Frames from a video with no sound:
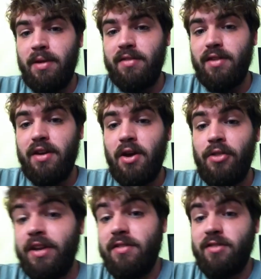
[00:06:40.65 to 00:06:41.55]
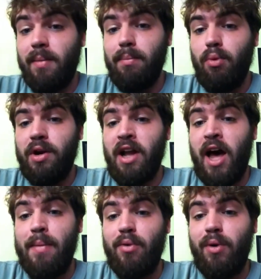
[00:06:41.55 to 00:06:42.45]
because I know that at some point
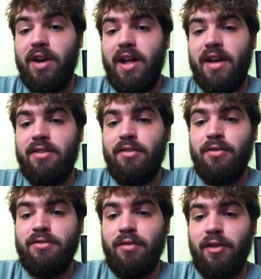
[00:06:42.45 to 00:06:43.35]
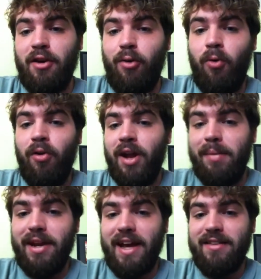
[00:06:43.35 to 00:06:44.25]
I'm going to get to do something cool, and I'm
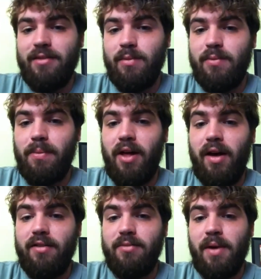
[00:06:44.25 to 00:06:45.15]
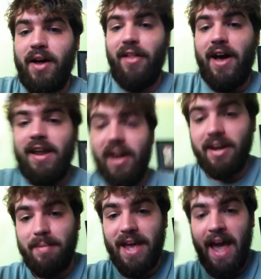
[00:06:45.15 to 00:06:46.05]
going to get some spotlight, I'm going
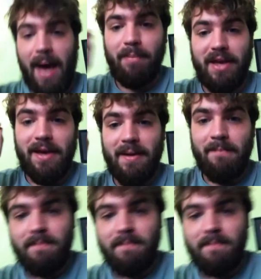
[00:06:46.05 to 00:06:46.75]
to be happy.